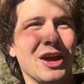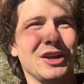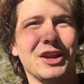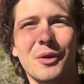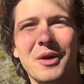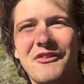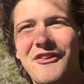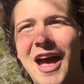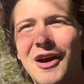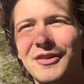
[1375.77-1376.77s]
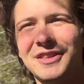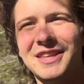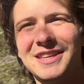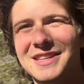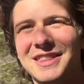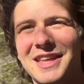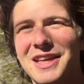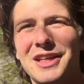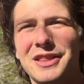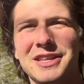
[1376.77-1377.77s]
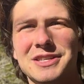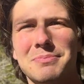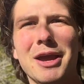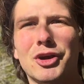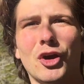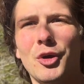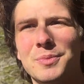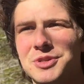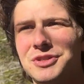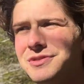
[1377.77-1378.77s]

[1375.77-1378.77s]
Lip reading: we found these microbes